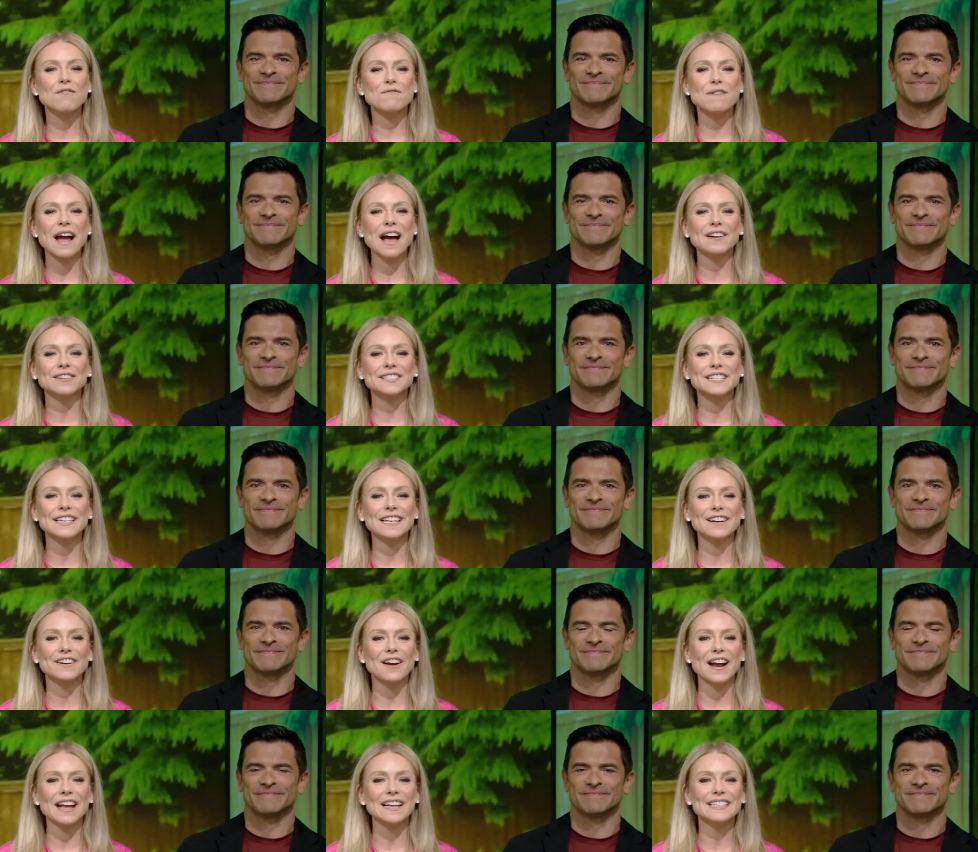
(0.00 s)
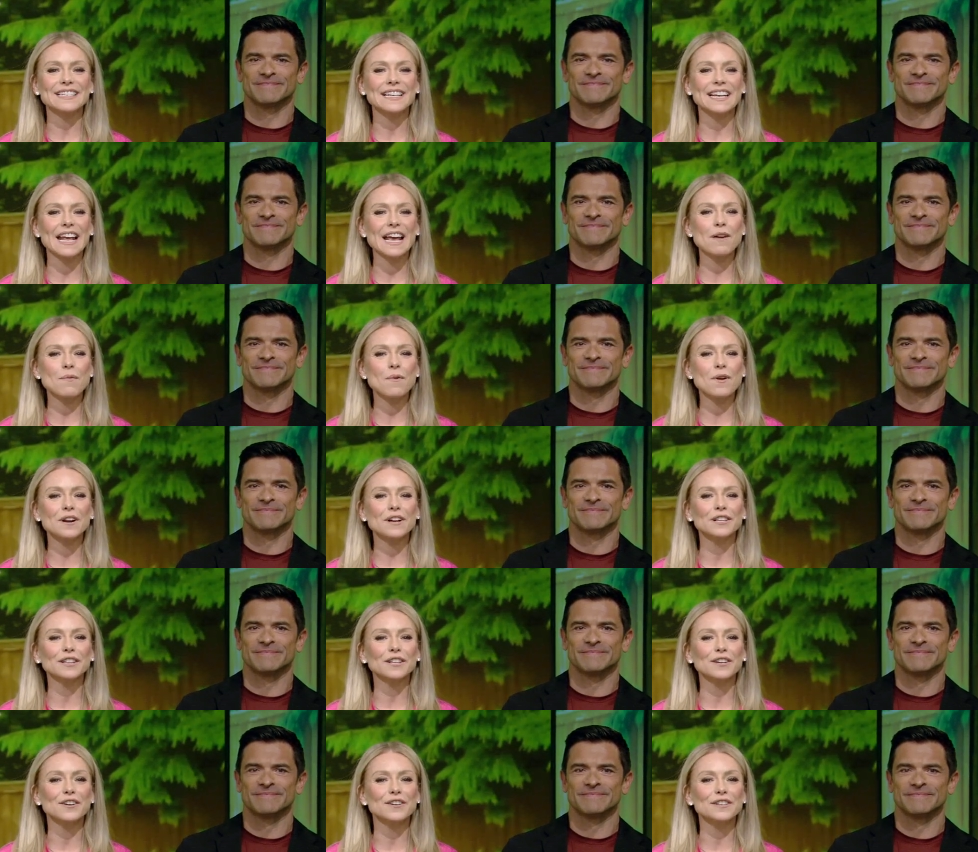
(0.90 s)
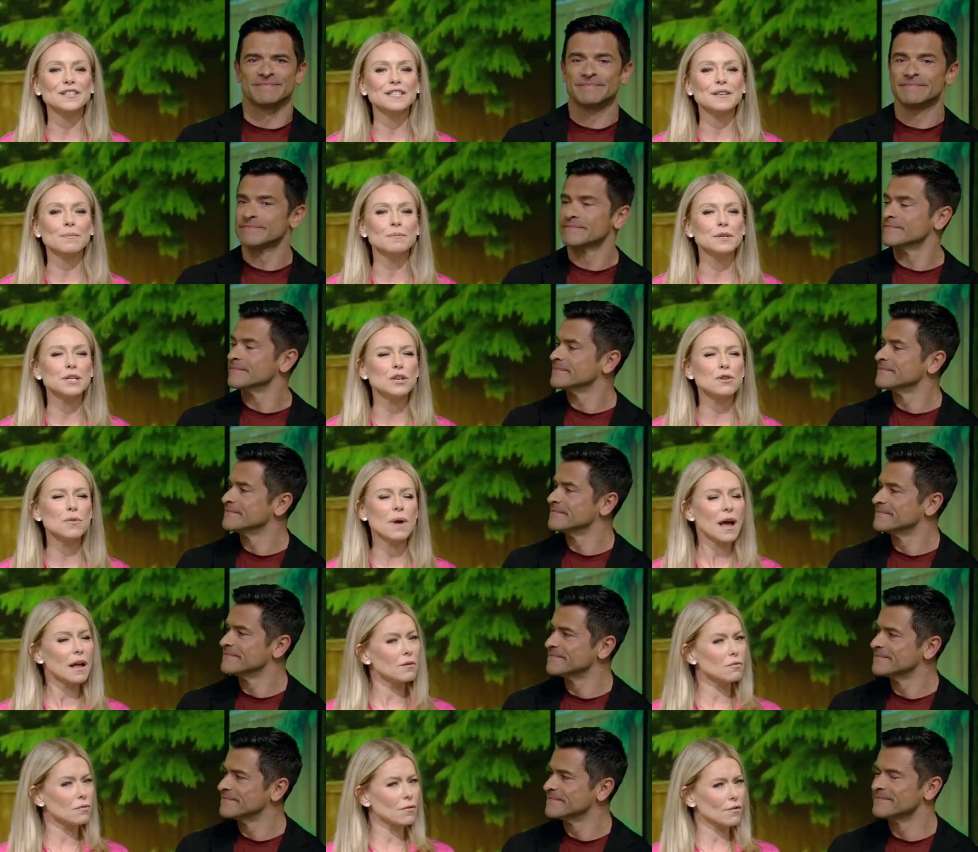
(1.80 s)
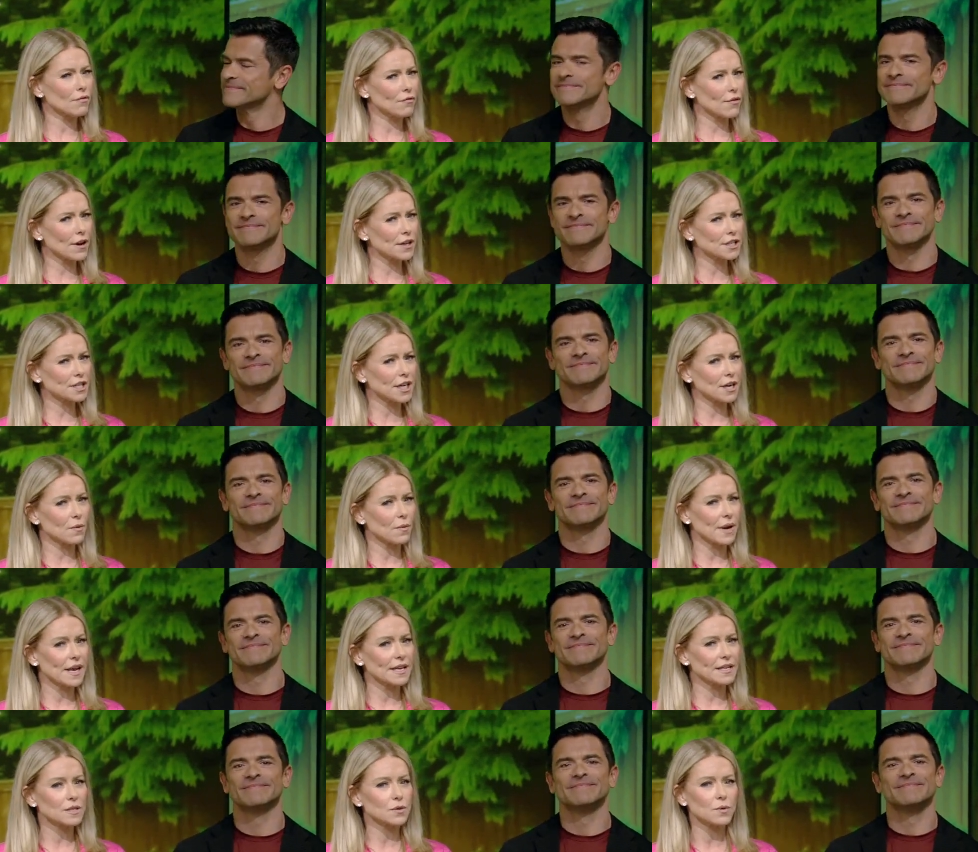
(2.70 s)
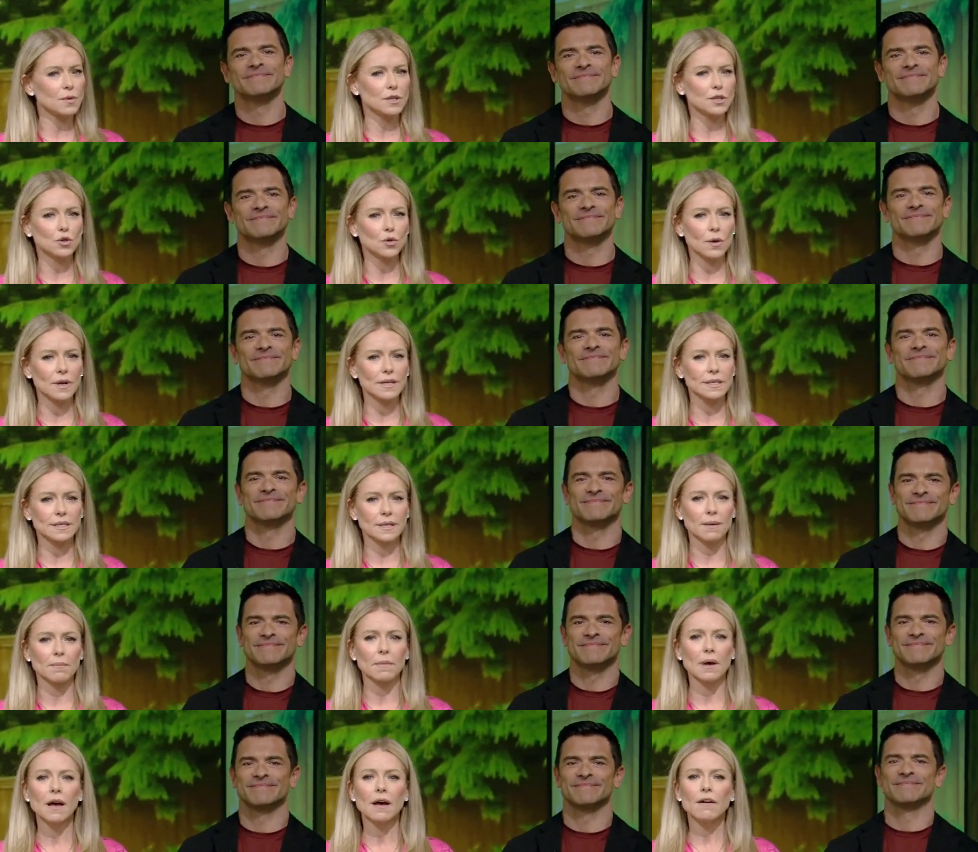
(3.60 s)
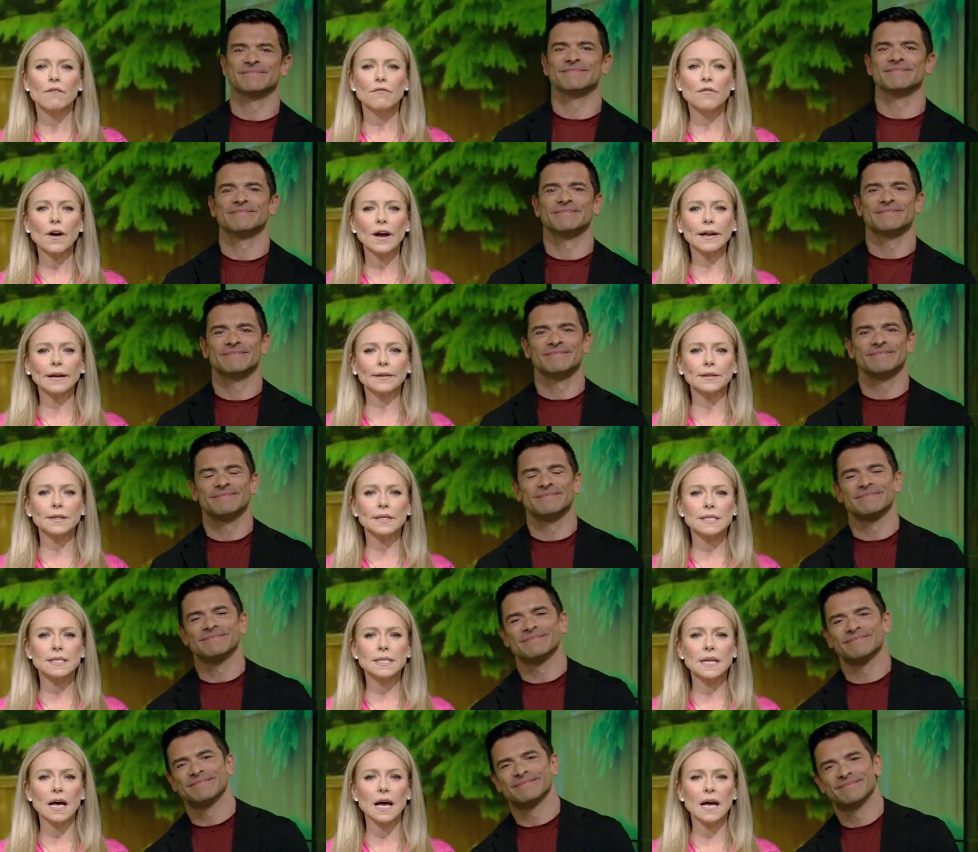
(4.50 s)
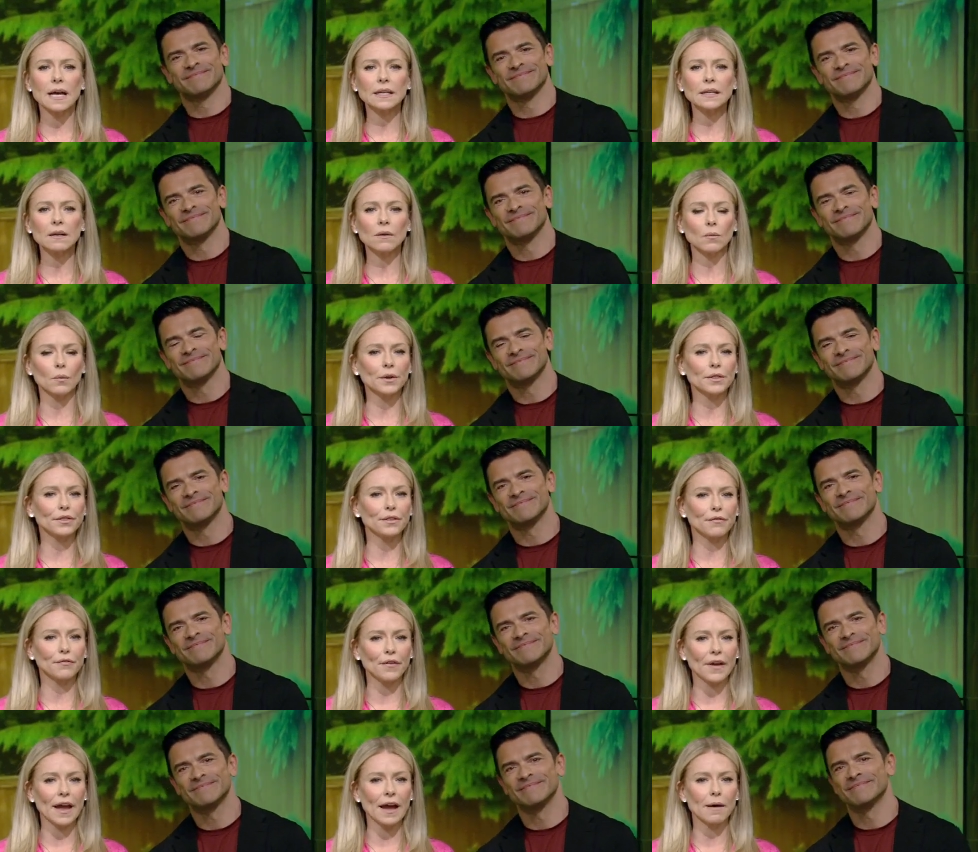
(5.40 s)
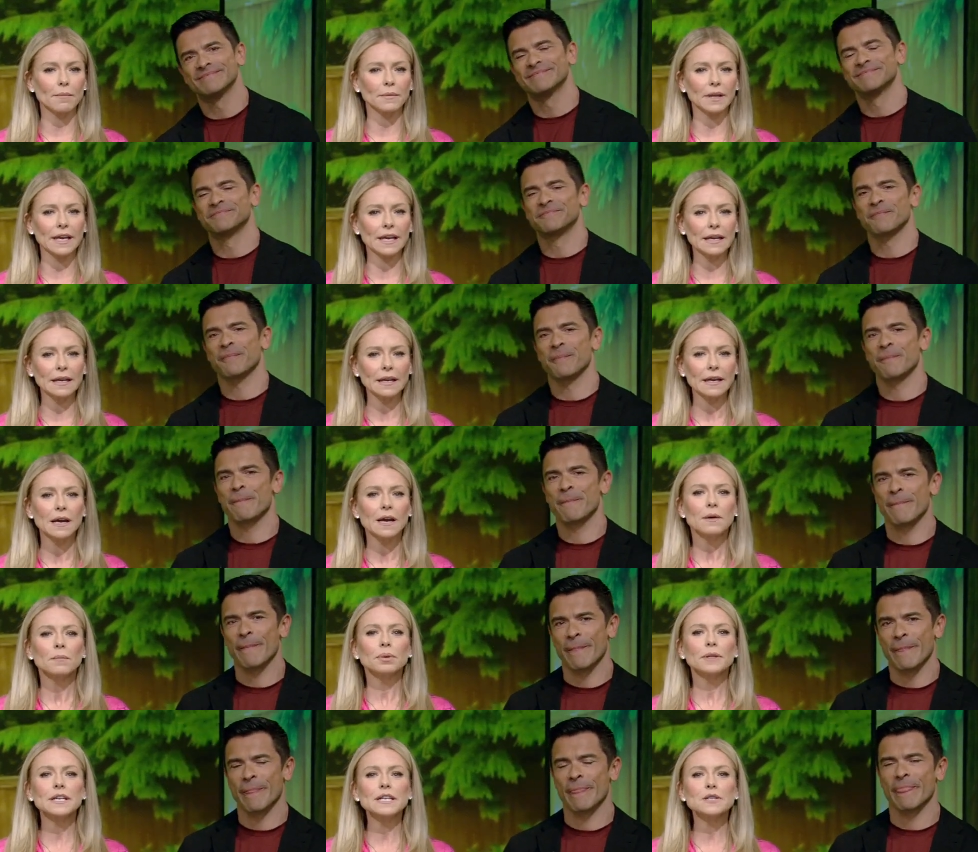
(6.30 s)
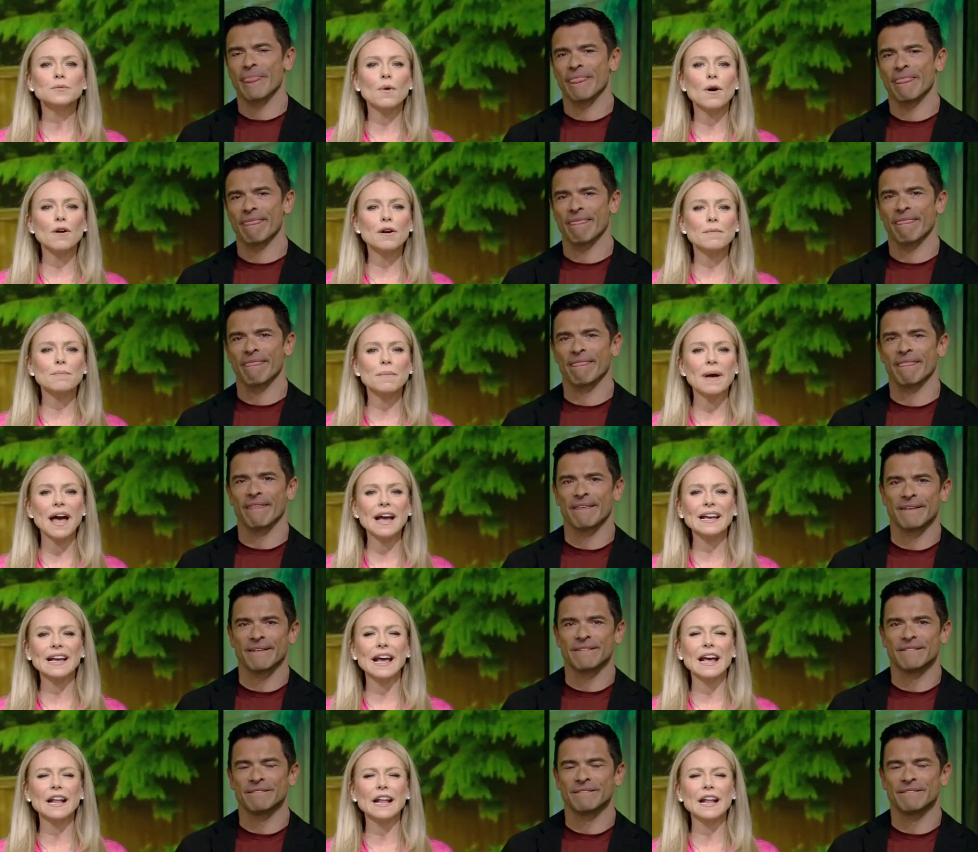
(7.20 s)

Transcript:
Speaker 1: around here, and today we're going to learn some new and refreshing ways to enjoy some fun in the sun with the family. Please welcome back